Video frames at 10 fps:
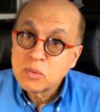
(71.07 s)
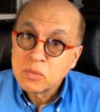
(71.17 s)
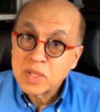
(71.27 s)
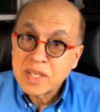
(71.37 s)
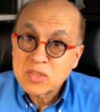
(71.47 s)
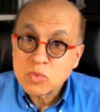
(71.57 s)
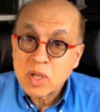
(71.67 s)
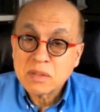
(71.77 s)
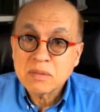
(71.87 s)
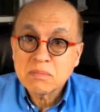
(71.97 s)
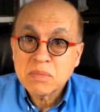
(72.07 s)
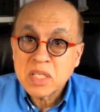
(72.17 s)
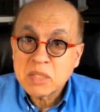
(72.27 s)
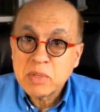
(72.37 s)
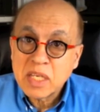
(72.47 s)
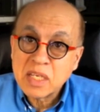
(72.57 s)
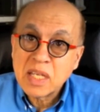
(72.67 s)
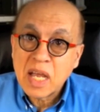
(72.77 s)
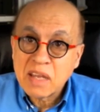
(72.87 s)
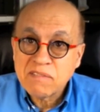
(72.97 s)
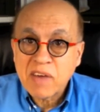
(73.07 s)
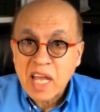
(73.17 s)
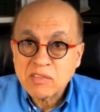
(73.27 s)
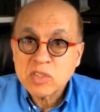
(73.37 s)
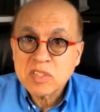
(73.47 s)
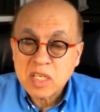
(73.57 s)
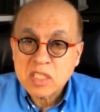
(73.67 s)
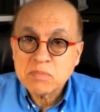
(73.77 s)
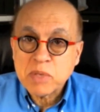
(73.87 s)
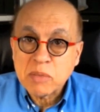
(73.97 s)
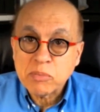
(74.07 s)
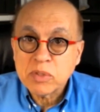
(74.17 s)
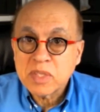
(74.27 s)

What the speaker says: Well, guess what? At the beginning, I had 5 or 6 people